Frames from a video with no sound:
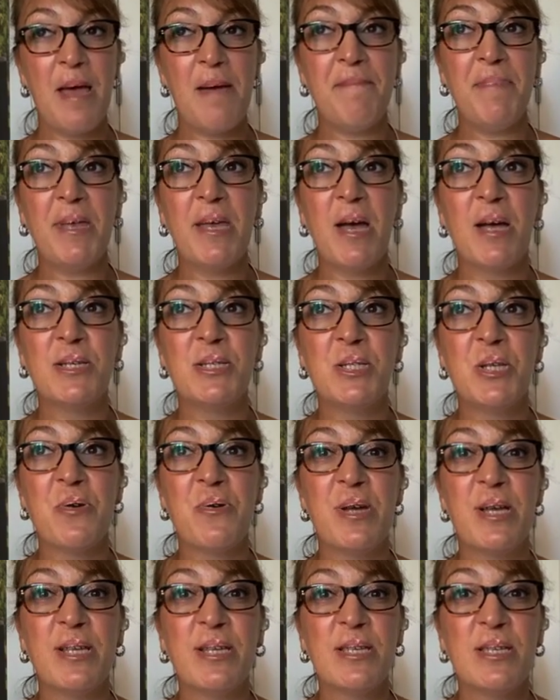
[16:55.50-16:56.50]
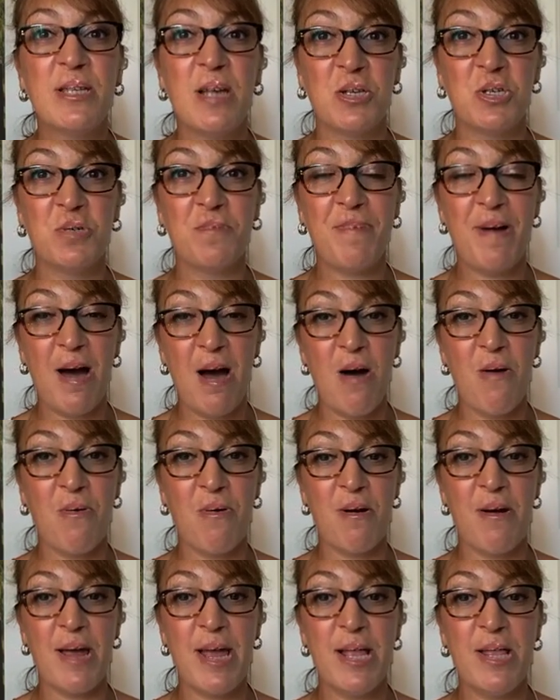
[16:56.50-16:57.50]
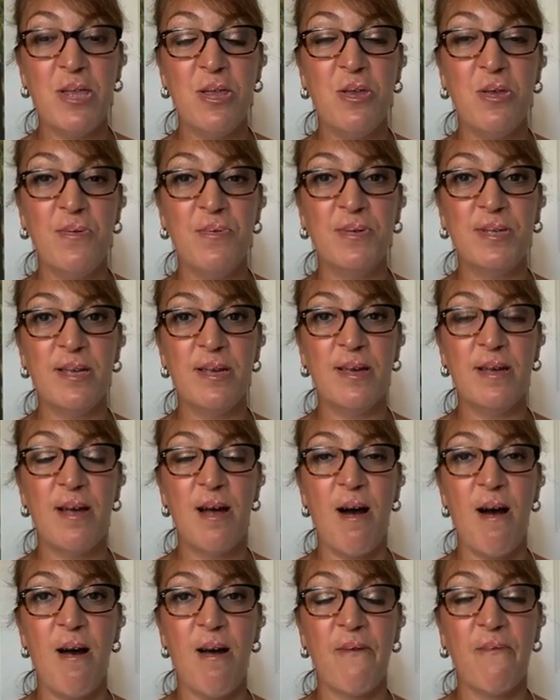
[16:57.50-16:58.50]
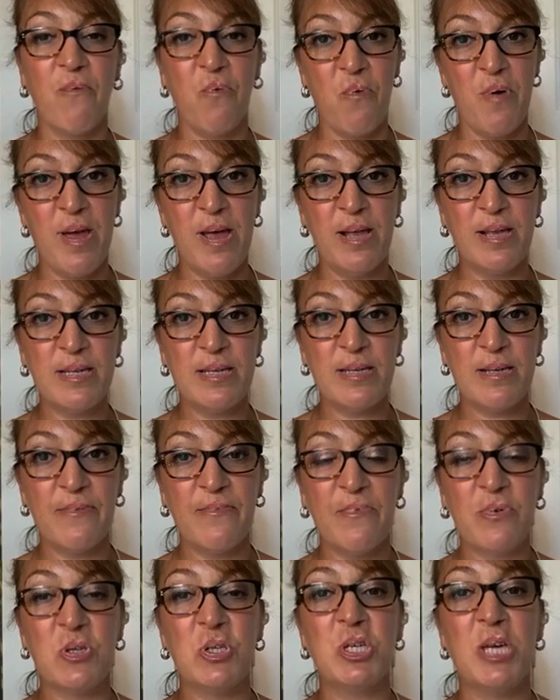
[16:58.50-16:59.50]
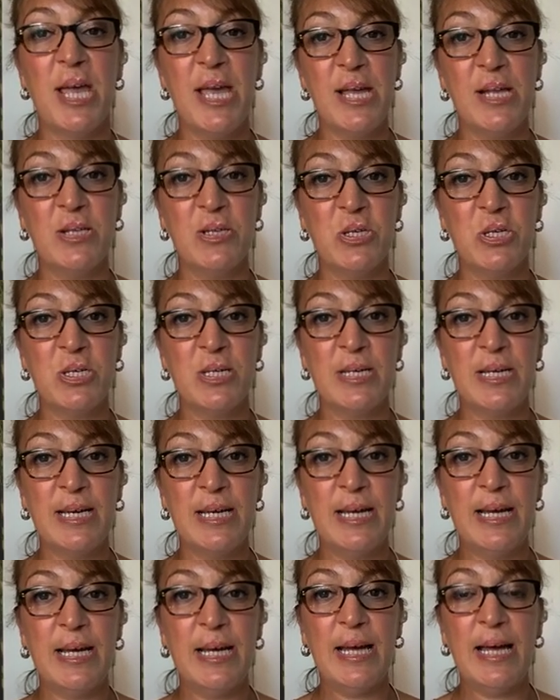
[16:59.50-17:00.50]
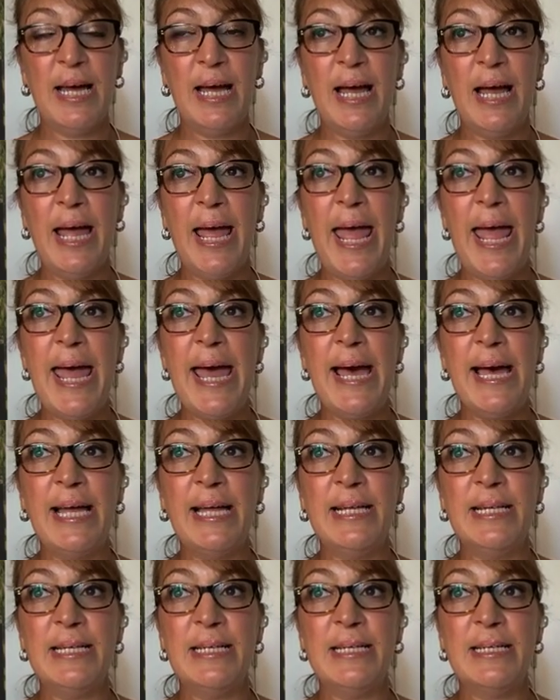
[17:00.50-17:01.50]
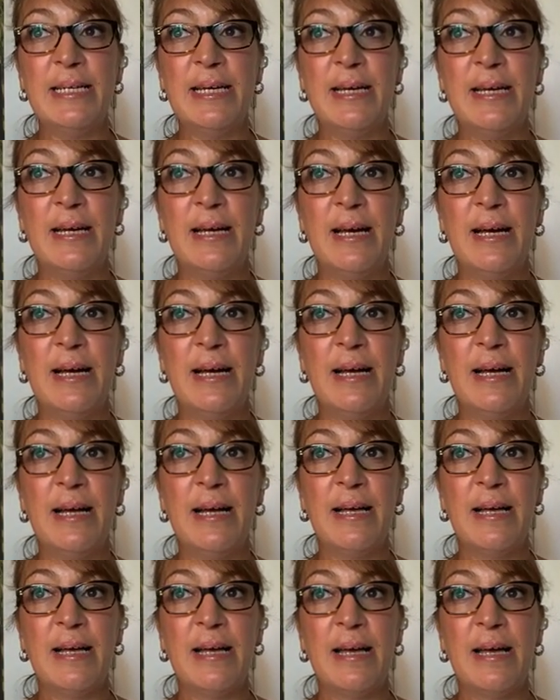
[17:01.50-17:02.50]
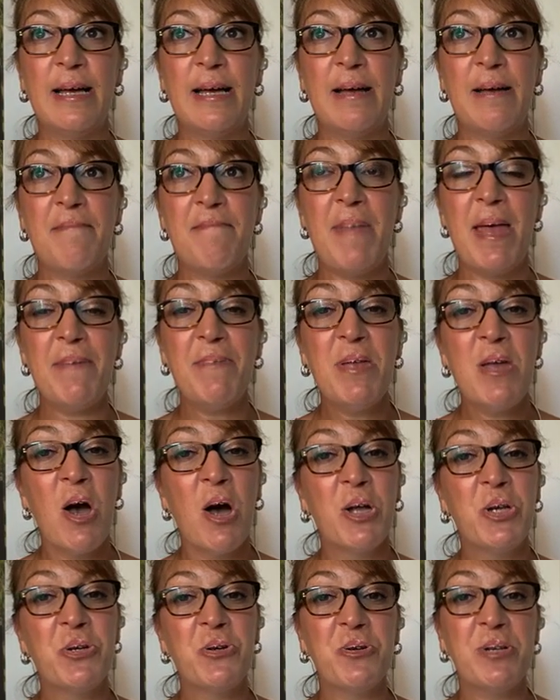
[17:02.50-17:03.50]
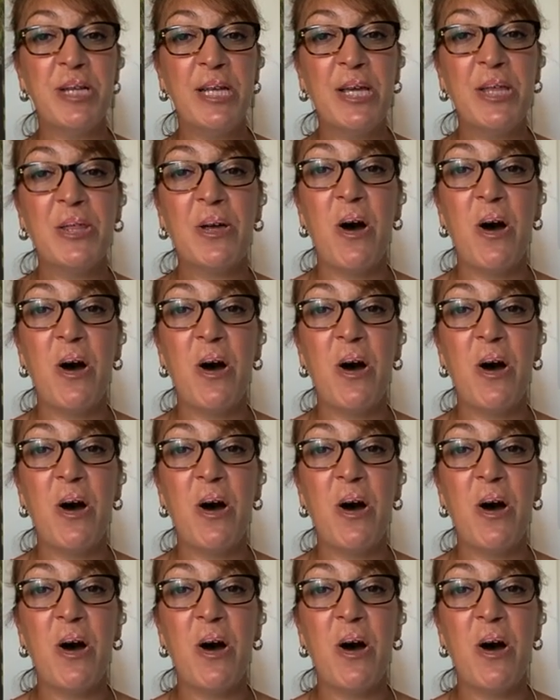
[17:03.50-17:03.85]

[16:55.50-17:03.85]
Because there is such power in using our voice for change. And maybe underneath